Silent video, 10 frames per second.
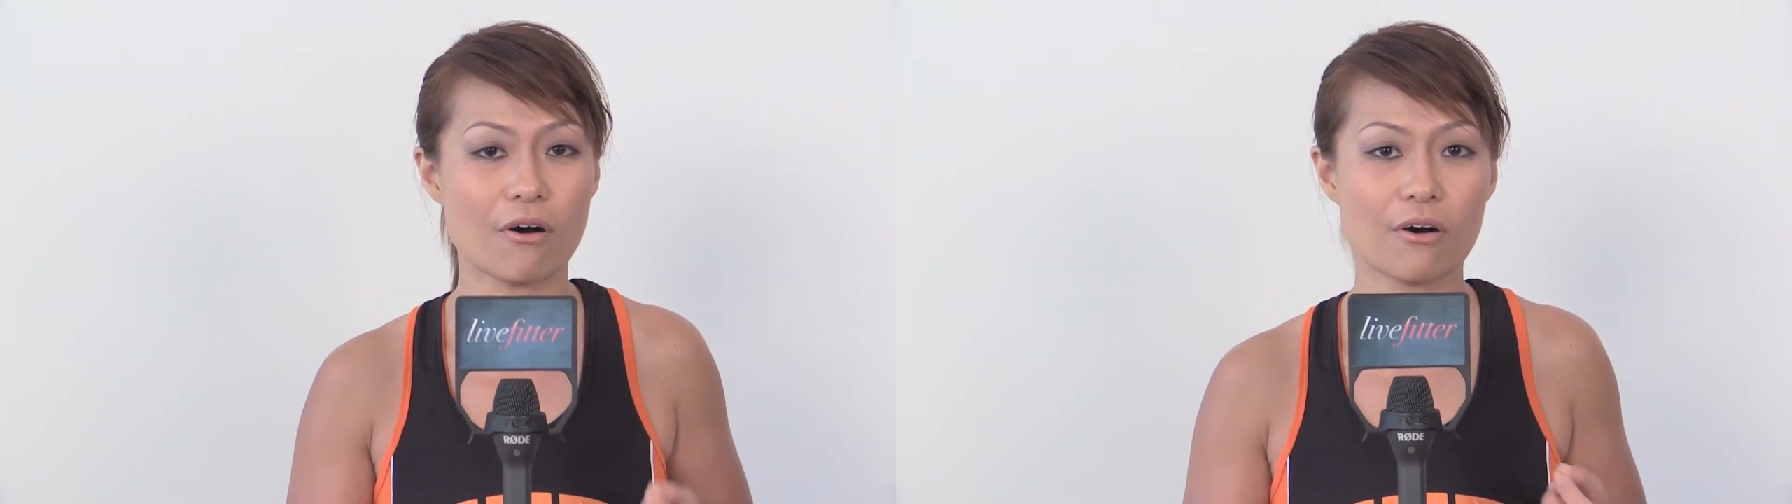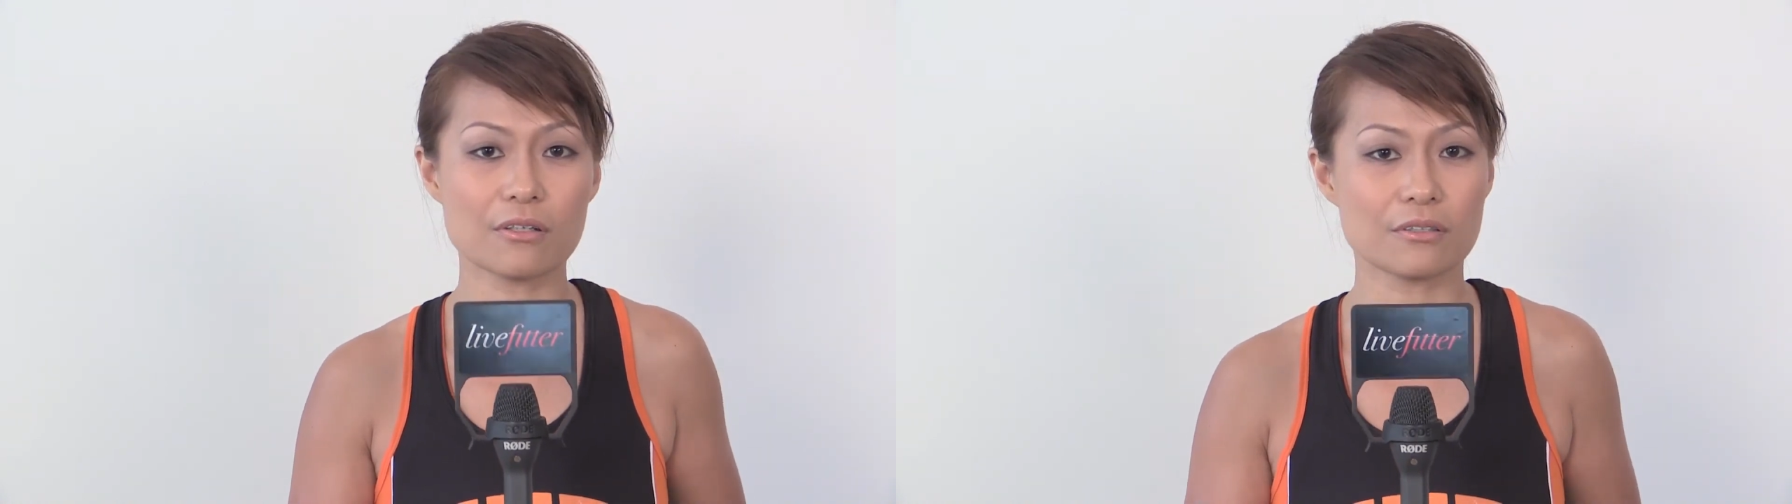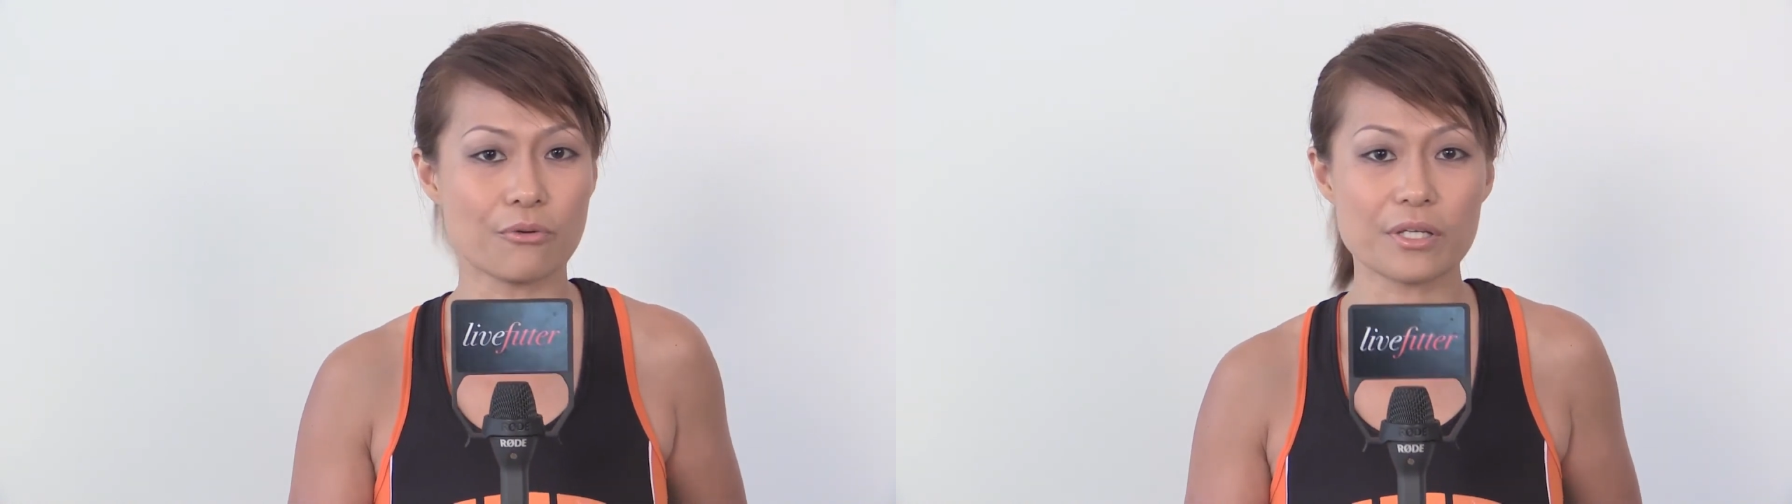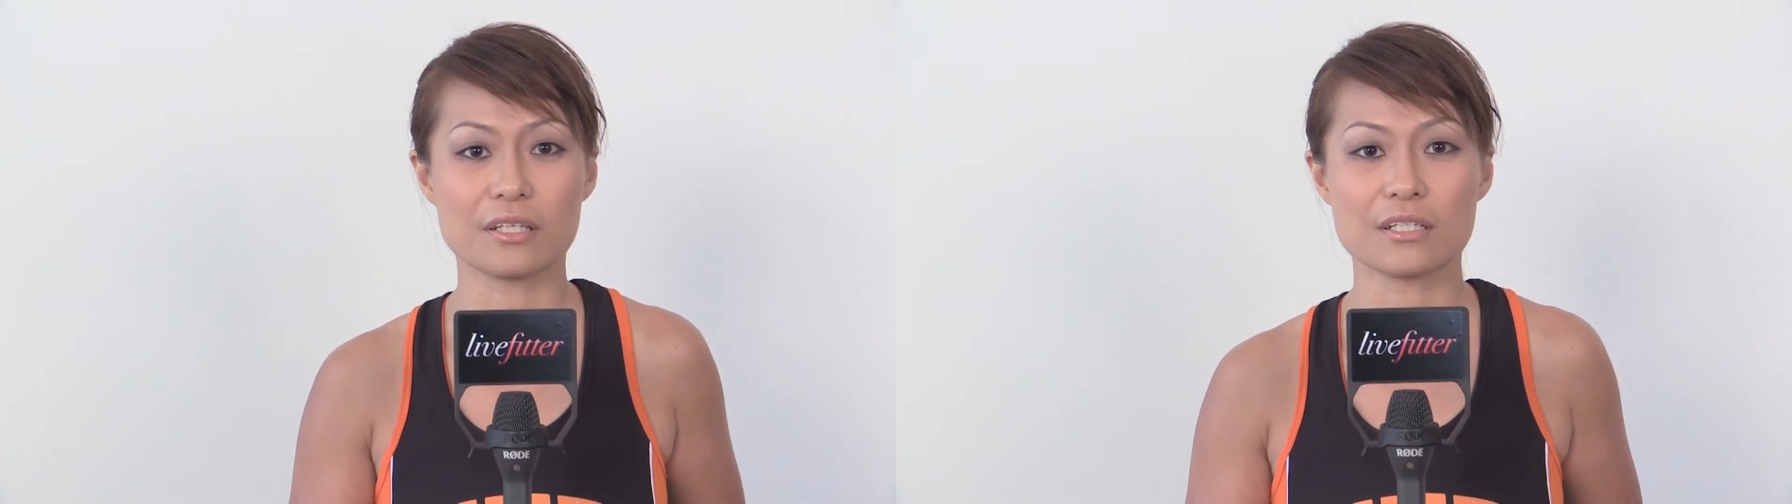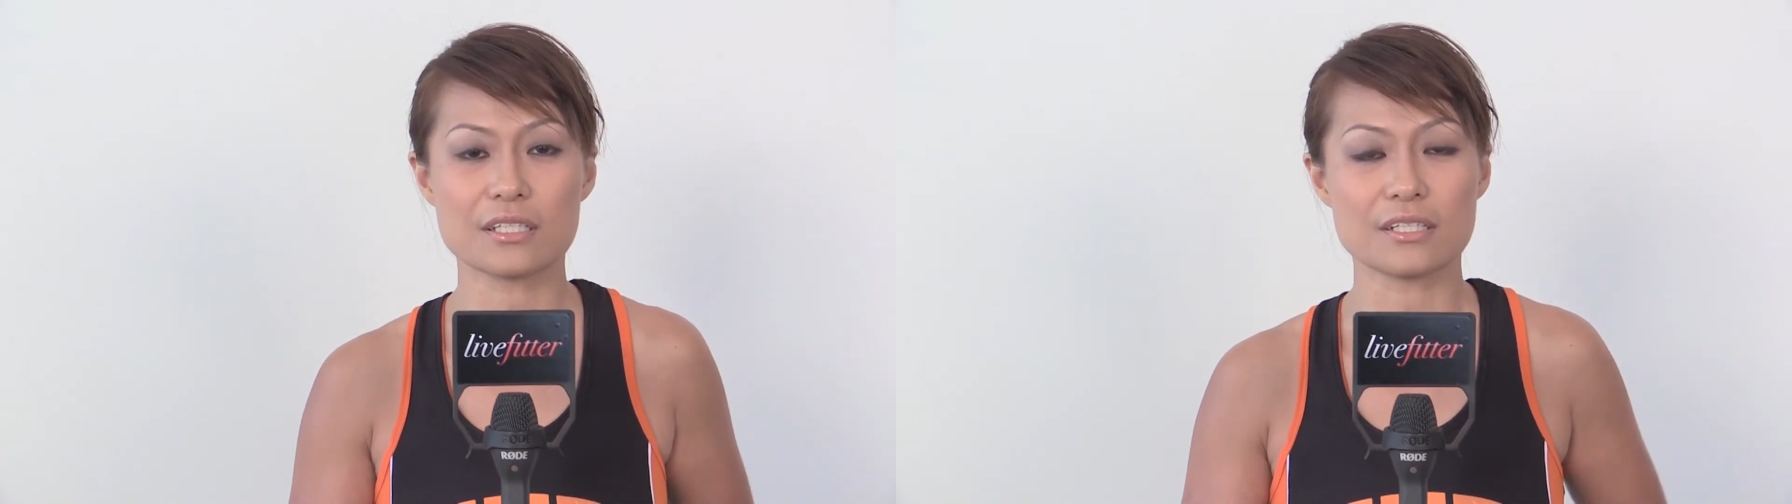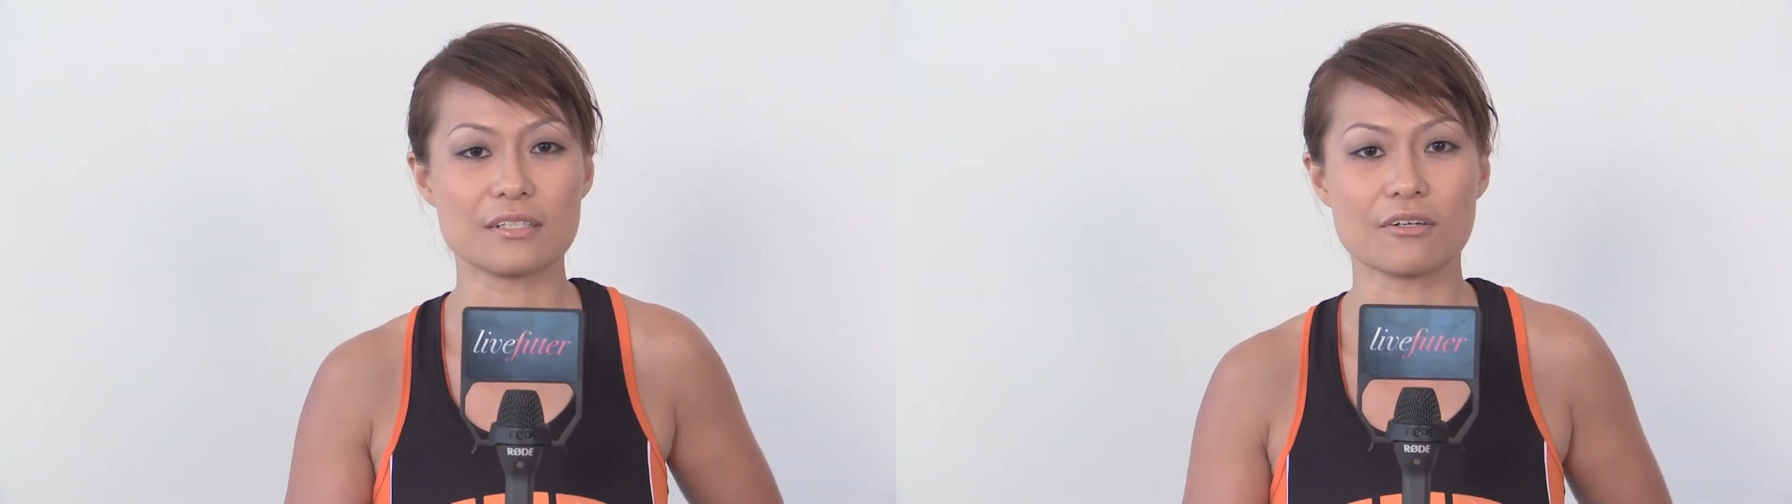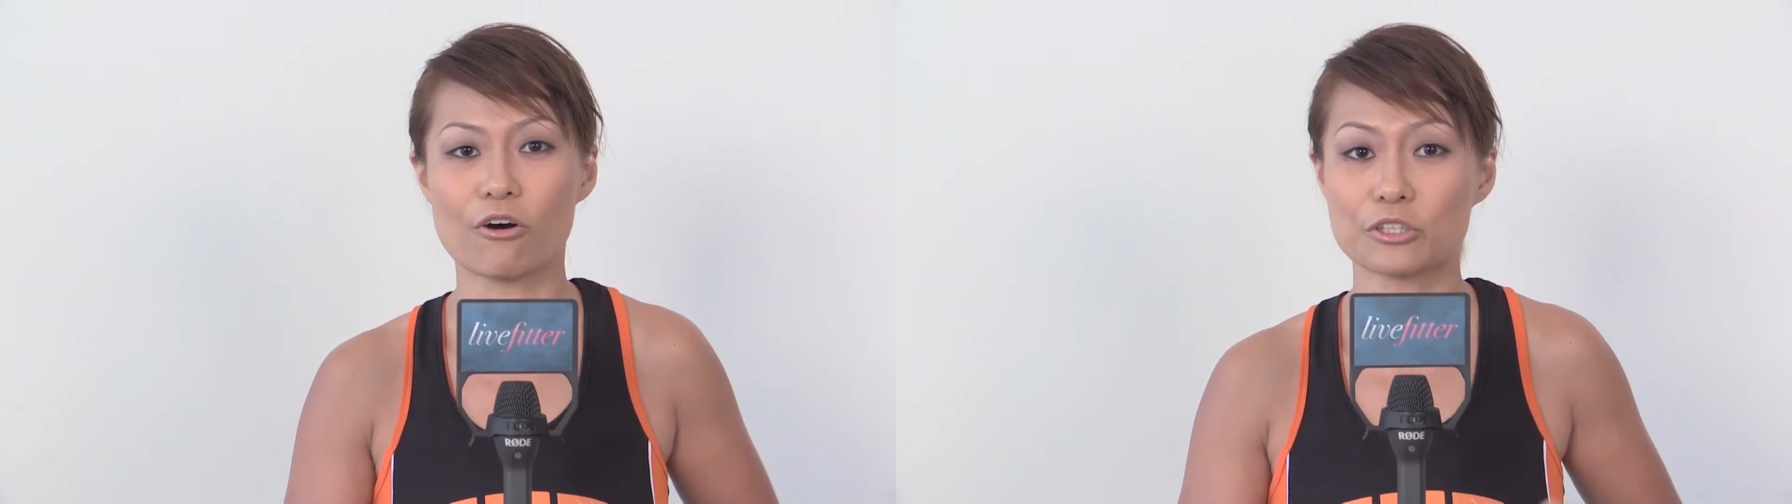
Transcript: all going in this in all